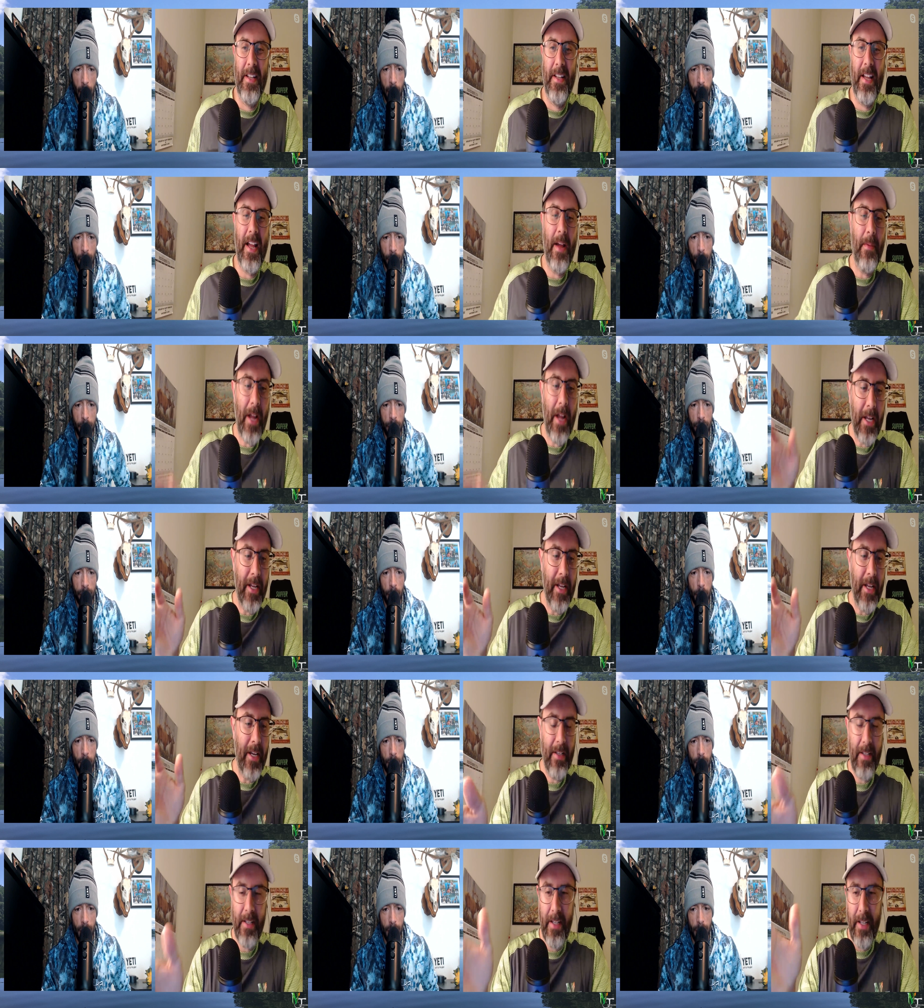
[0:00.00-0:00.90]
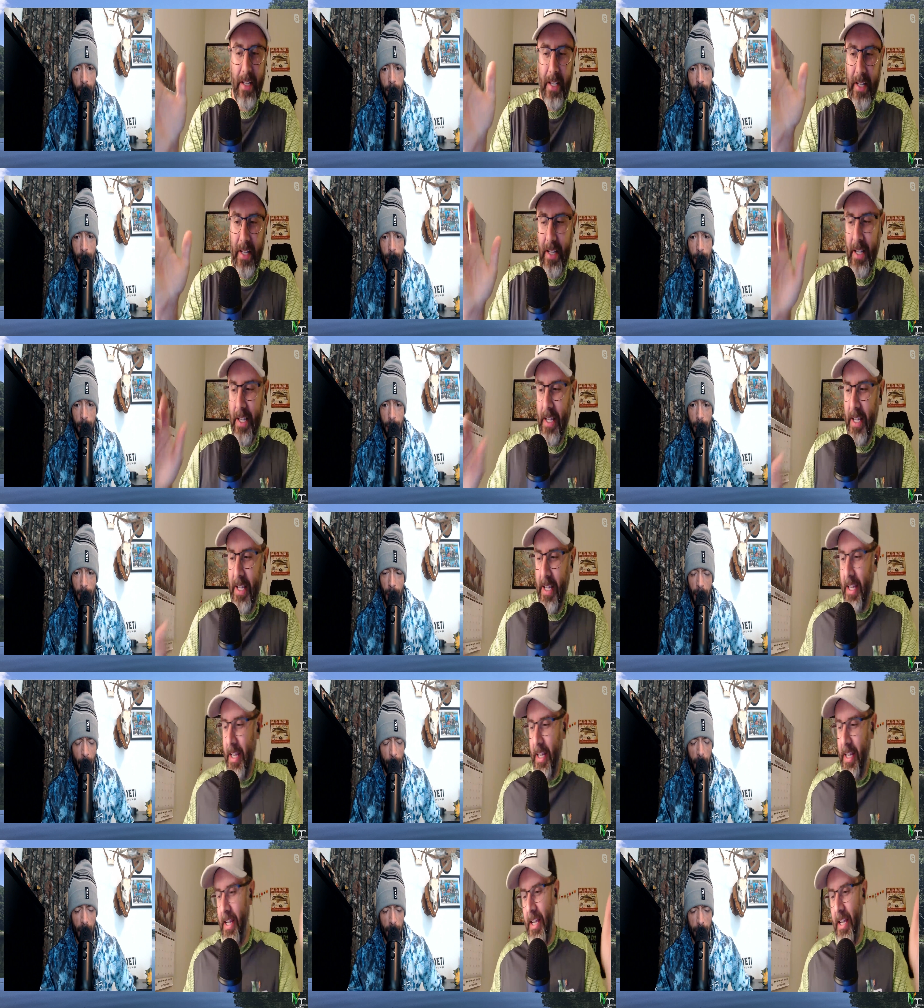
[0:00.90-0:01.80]
Every fish.
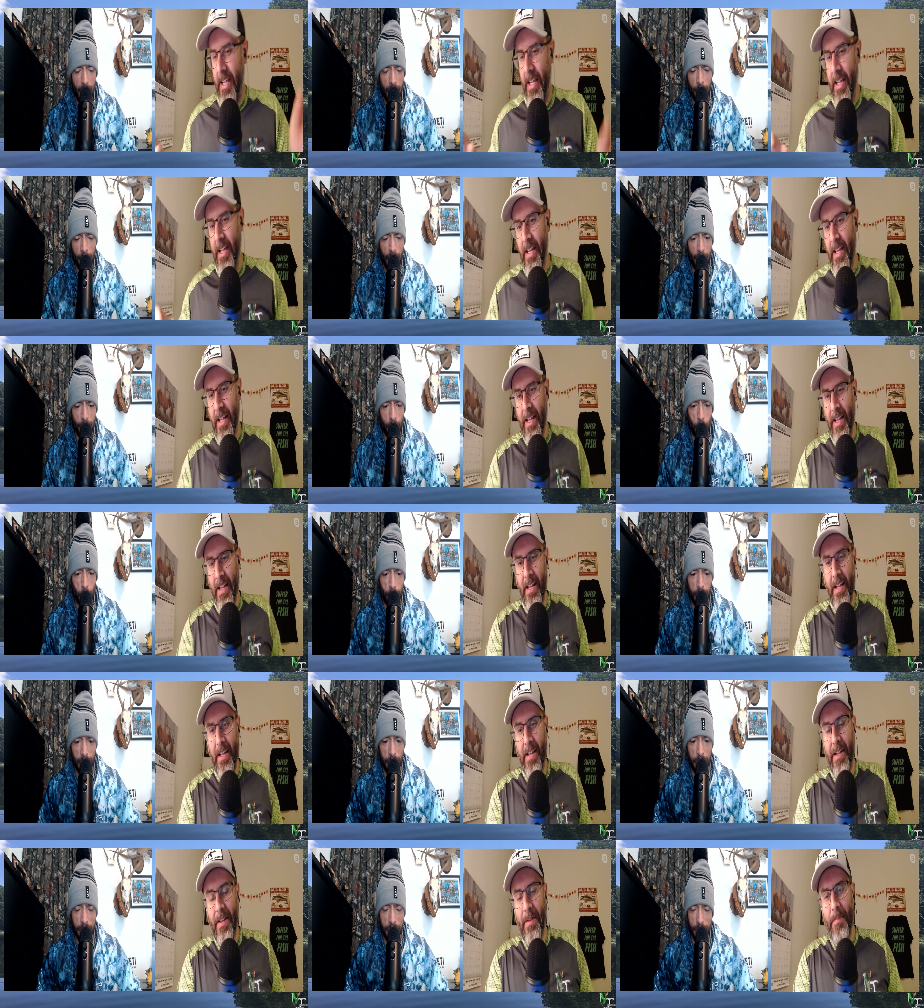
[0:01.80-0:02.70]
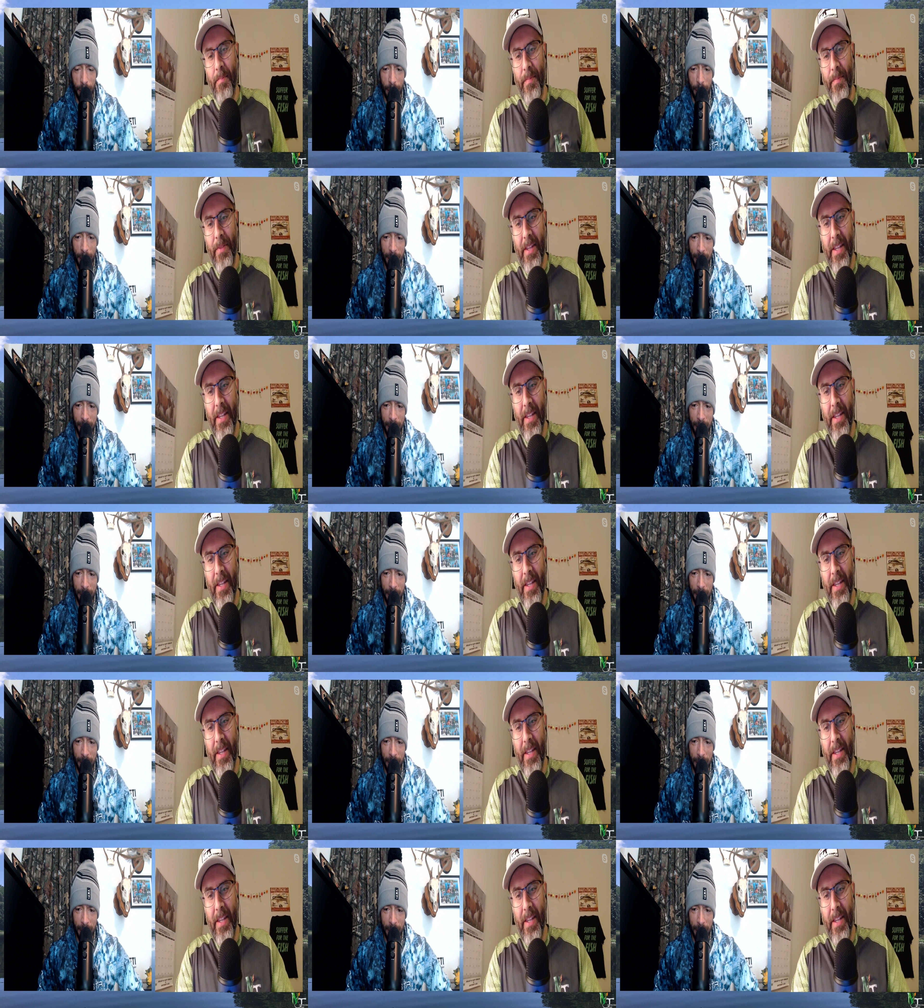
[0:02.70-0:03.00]
I'm not doing this either.